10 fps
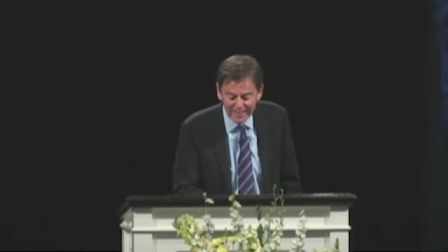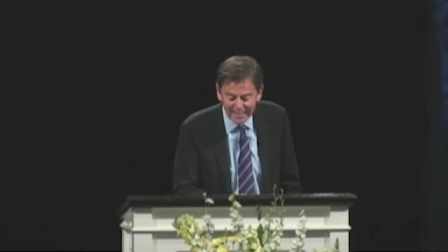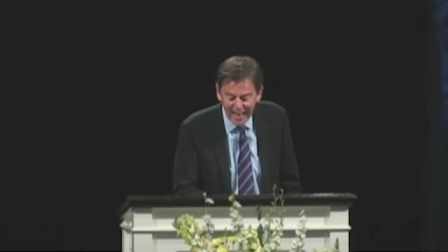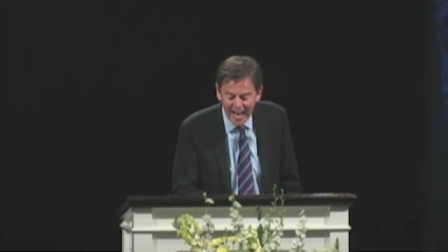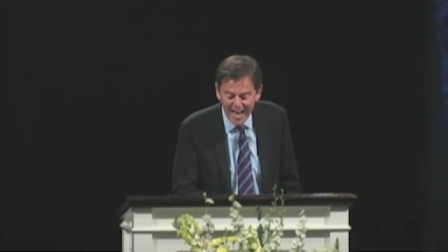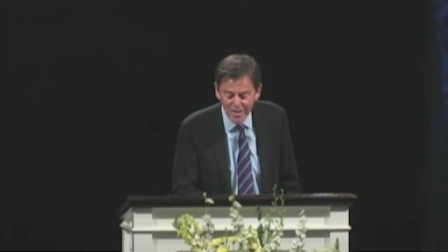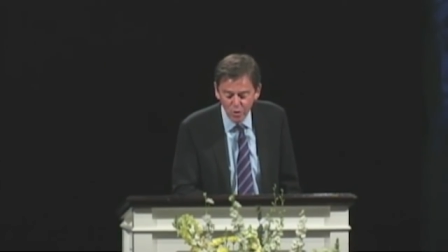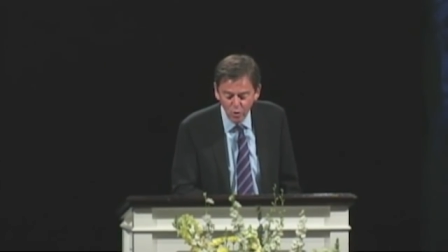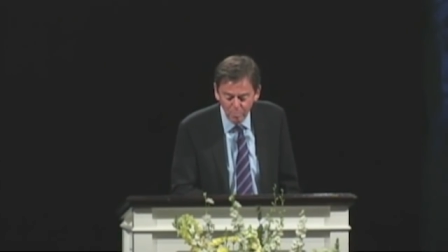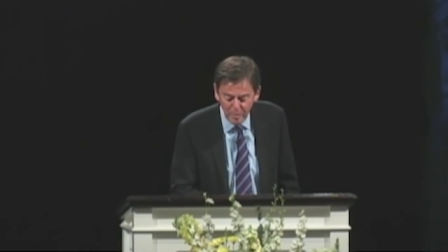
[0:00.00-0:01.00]
Glad
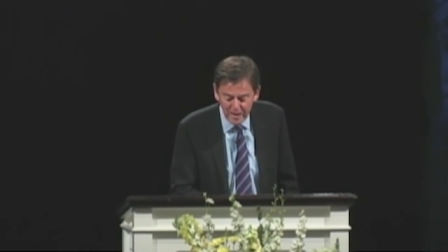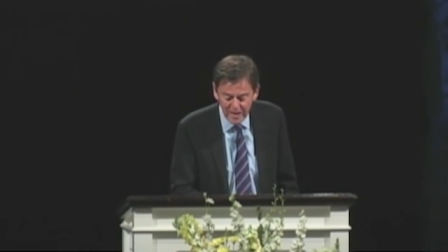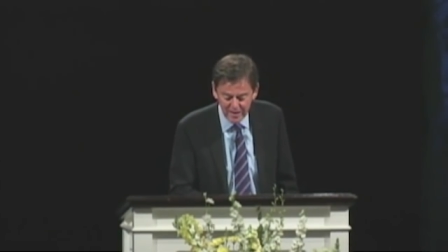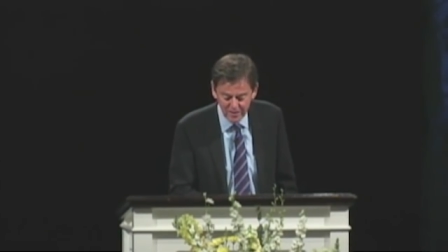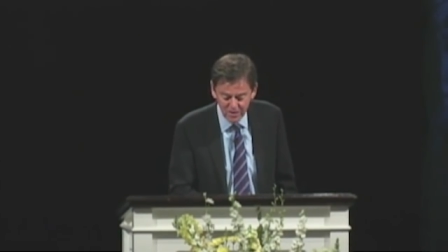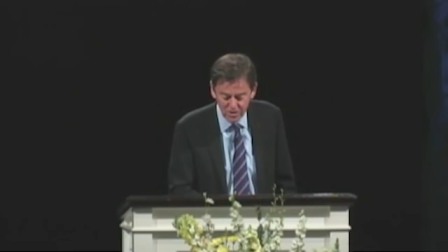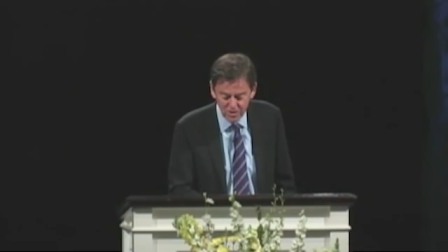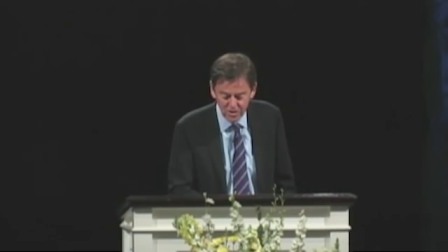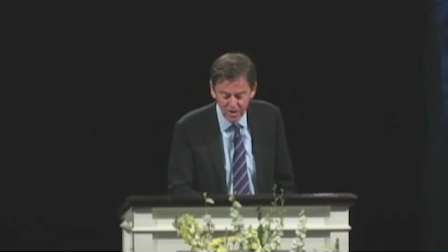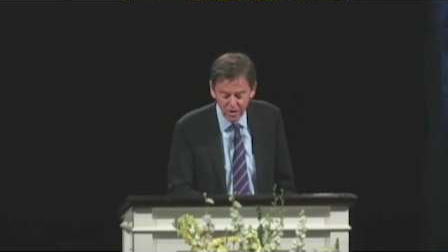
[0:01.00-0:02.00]

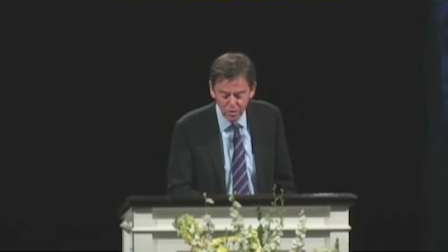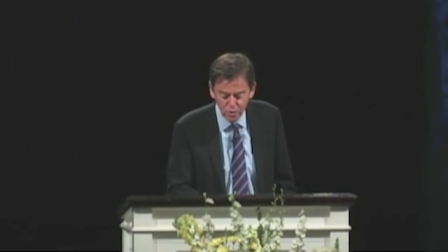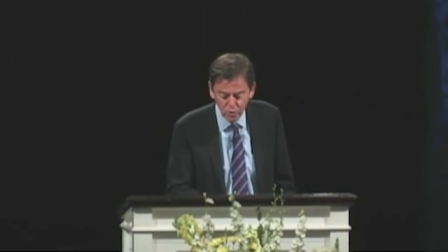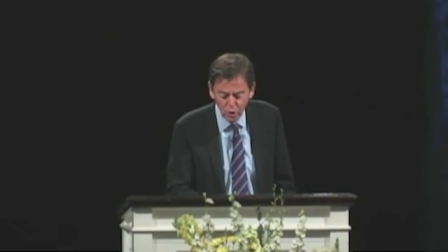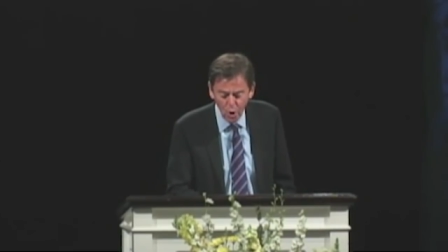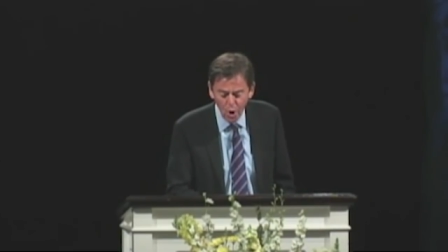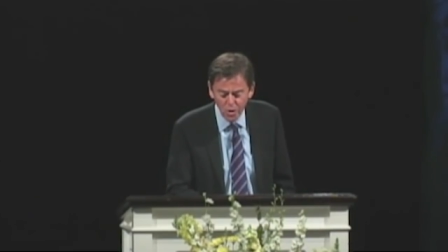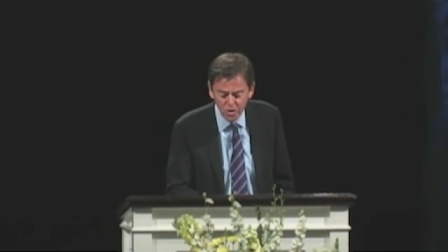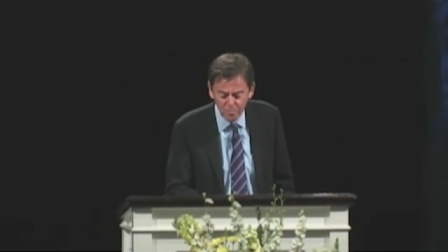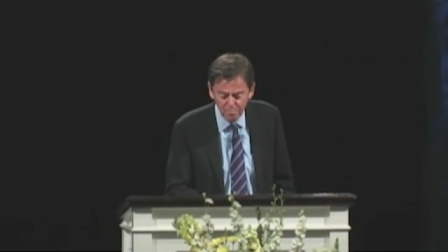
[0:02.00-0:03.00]
obedience to
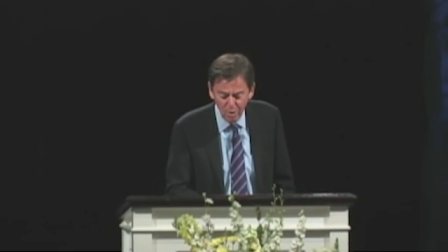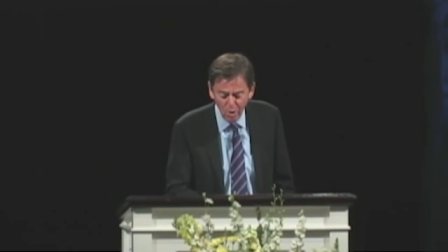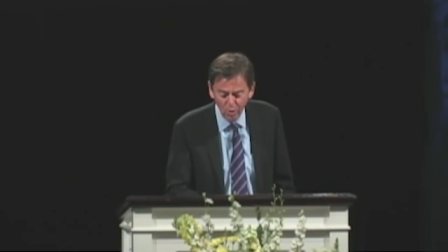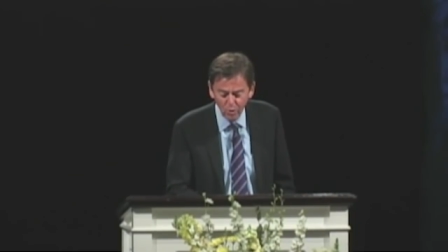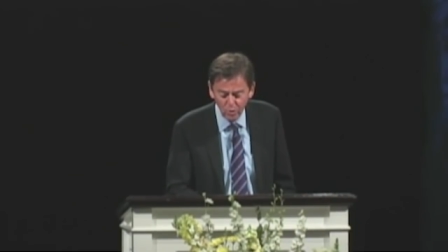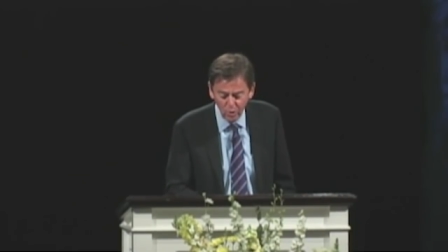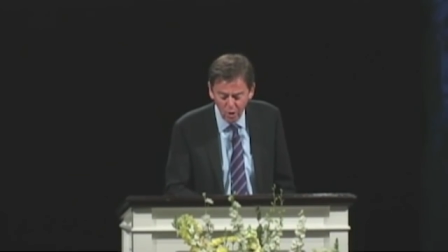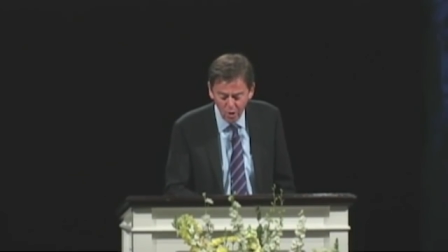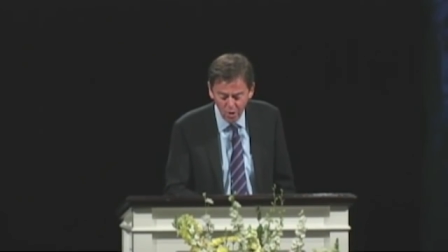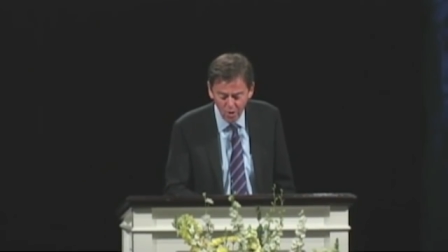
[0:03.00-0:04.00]
God's moral
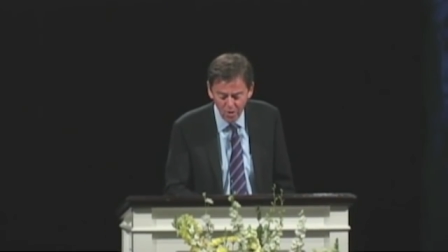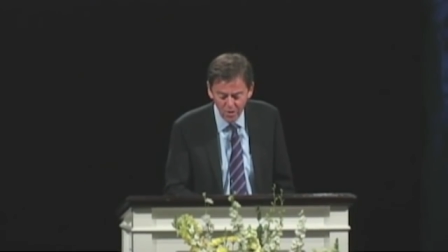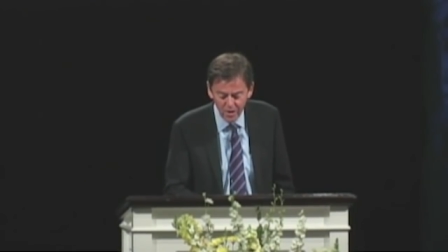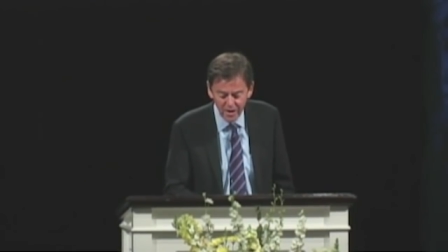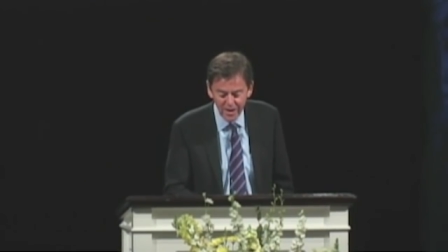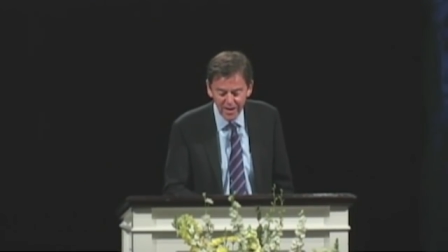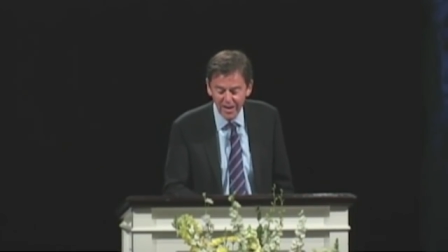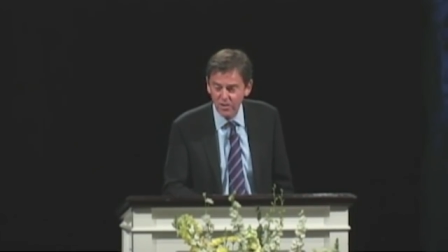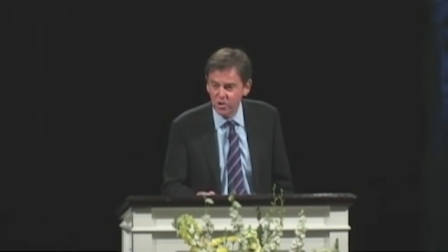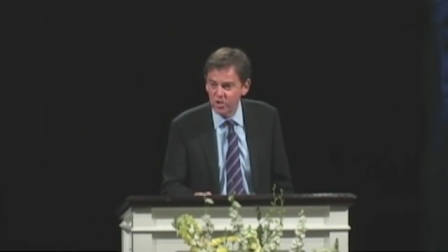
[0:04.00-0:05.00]
law
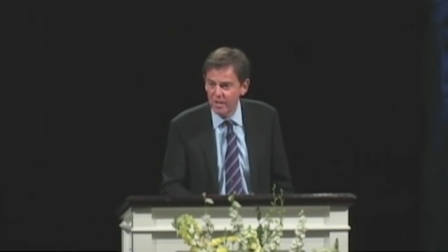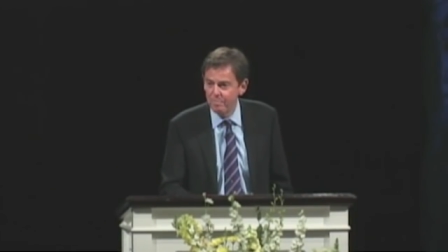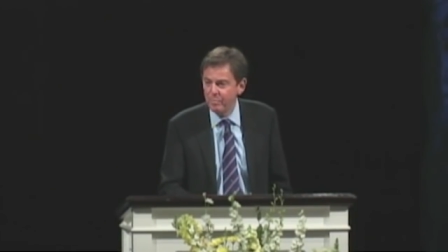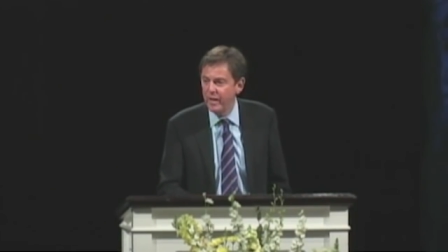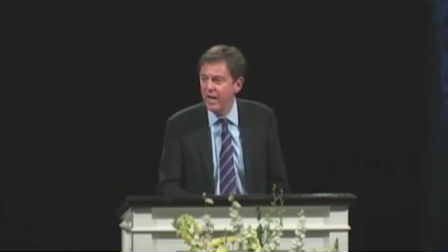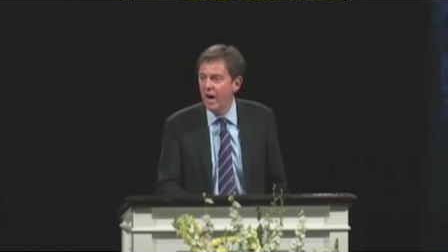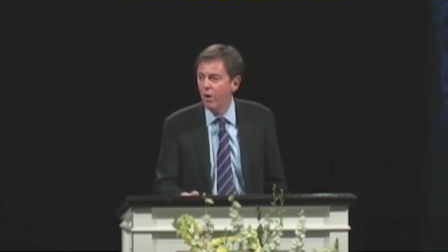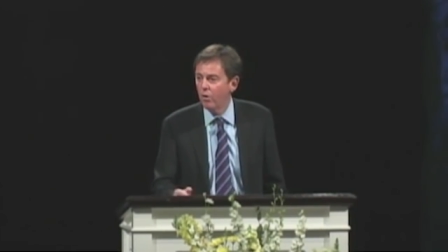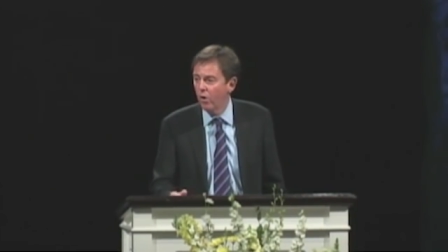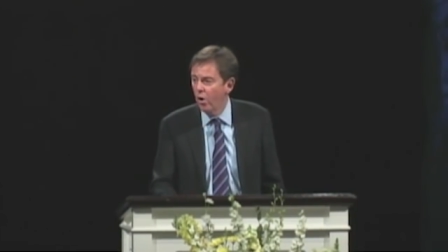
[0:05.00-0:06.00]
is simply
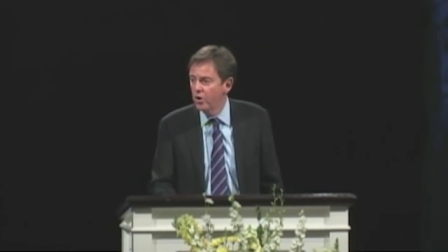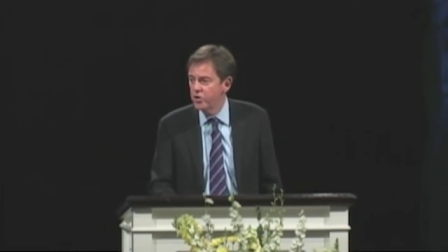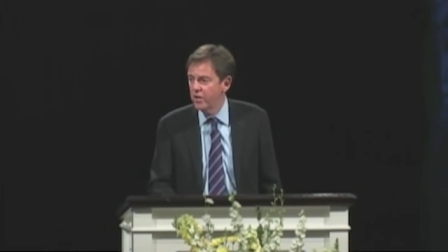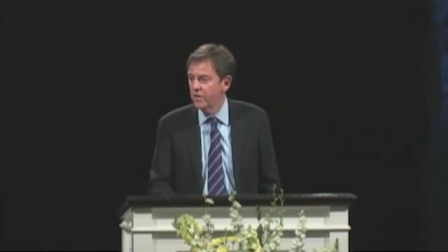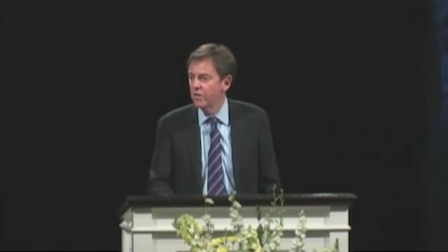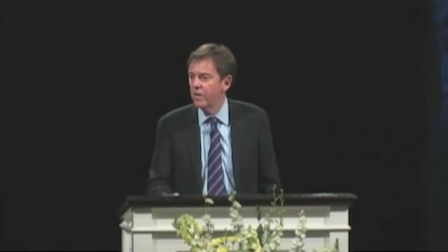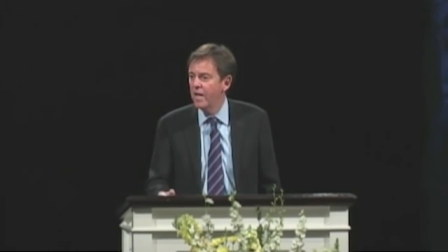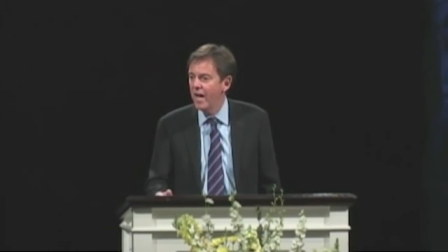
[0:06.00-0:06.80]
our logical